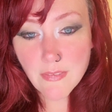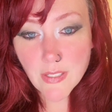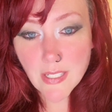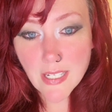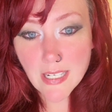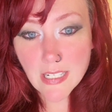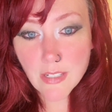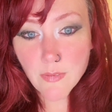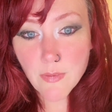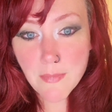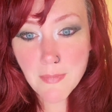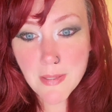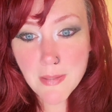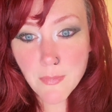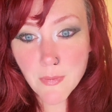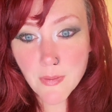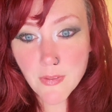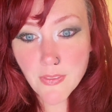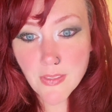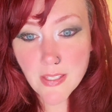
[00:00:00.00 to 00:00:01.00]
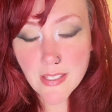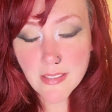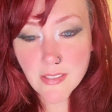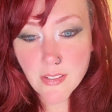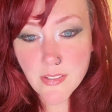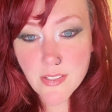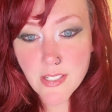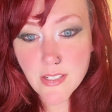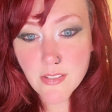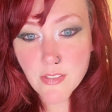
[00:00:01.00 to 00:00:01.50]
Never care what people
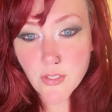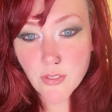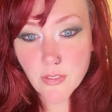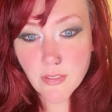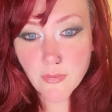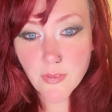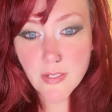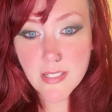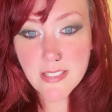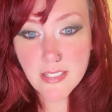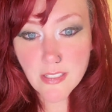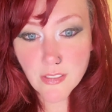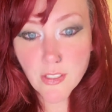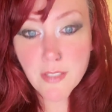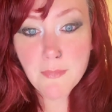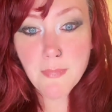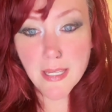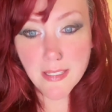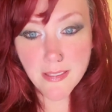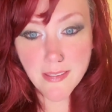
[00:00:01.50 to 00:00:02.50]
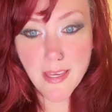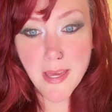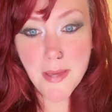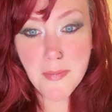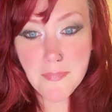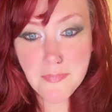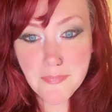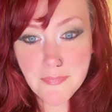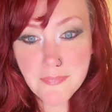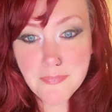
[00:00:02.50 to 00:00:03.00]
think. There's an intuitive reason to look back.
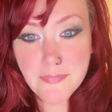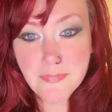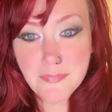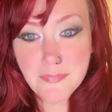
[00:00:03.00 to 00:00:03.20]
Yet.